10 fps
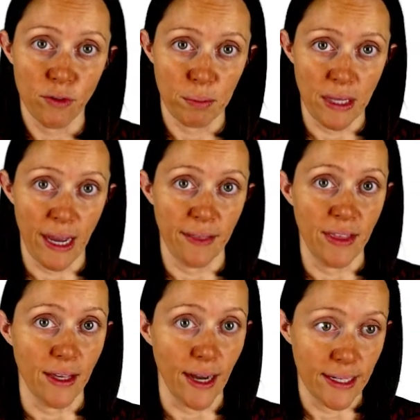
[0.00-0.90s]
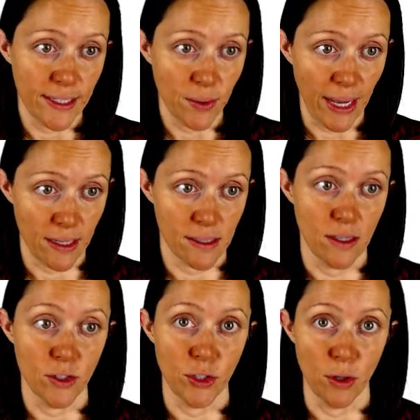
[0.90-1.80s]
applied the ideal gas law
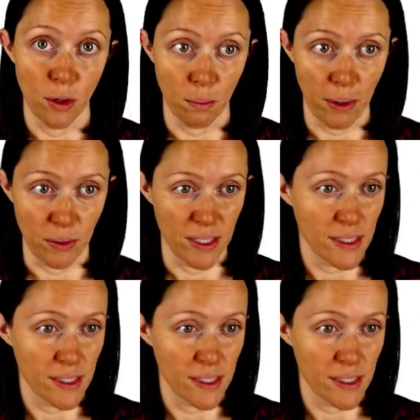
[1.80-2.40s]
to the components,